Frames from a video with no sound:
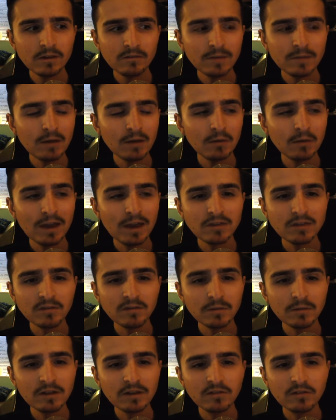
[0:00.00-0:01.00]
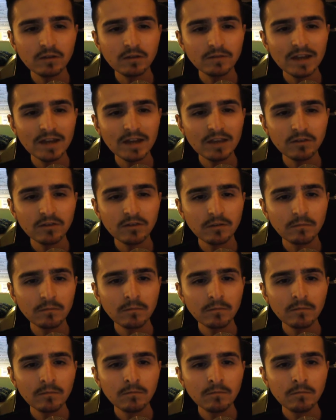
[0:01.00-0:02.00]
matter what age someone is, you can relate to them
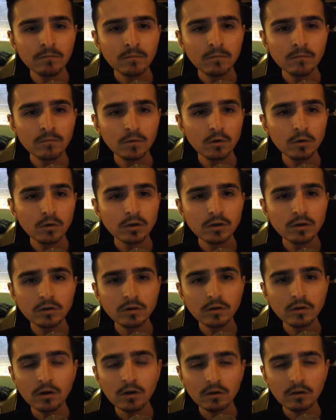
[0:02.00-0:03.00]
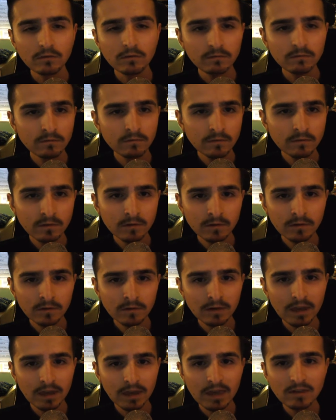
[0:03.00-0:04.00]
or you cannot.
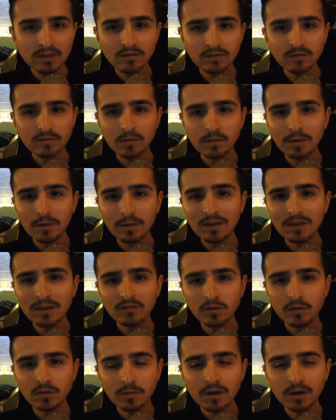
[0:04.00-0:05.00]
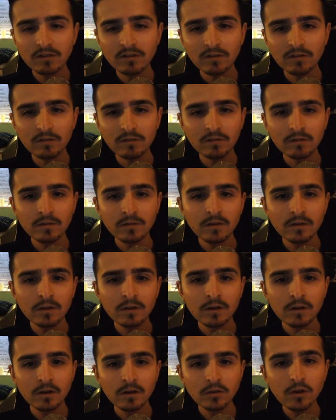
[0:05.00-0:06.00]
It just depends on the person.
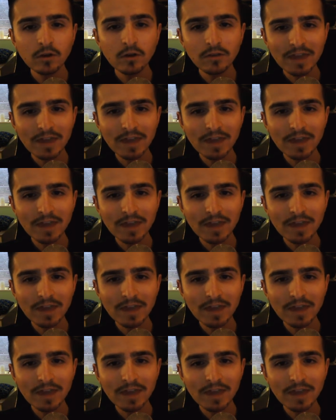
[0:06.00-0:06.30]
Not the